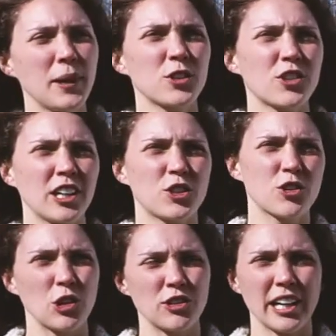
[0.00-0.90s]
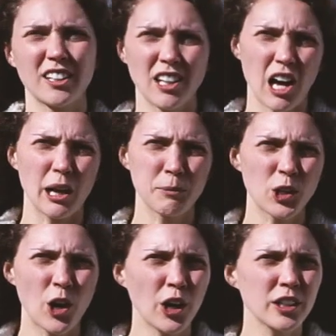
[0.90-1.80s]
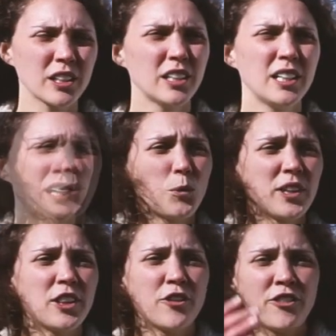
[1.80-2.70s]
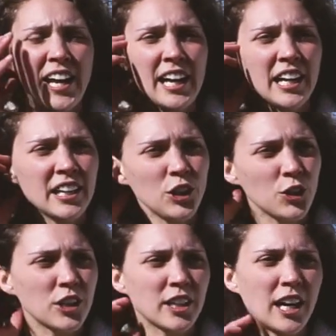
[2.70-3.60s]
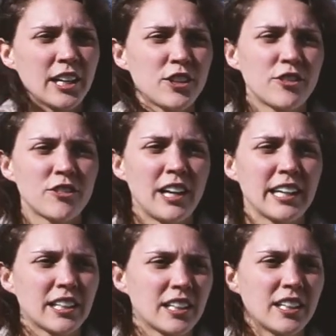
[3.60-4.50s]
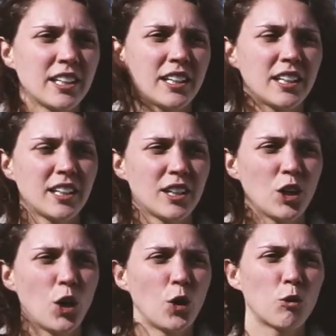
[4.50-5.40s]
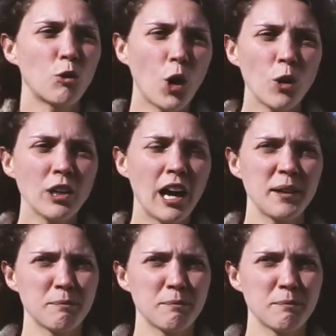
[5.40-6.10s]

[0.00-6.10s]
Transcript: outside just because I climb a lot. With the van you can kind of like roll up,